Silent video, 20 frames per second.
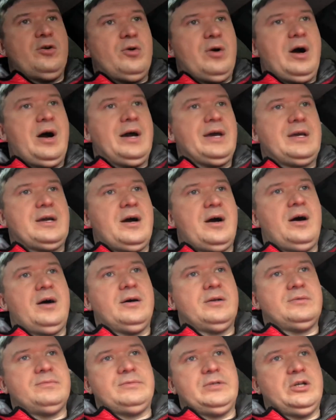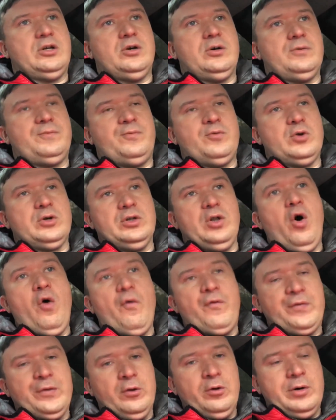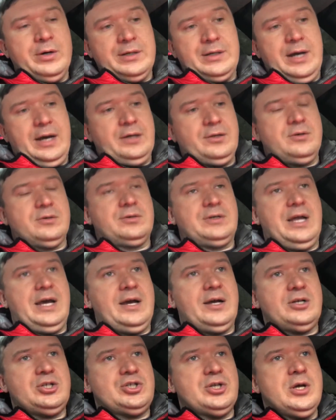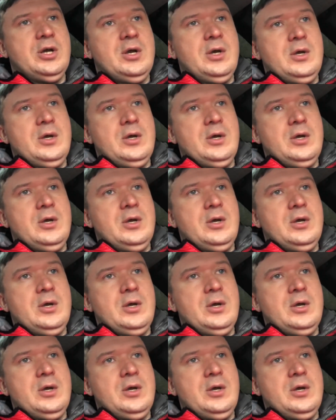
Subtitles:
icon, for low fluid on your dash,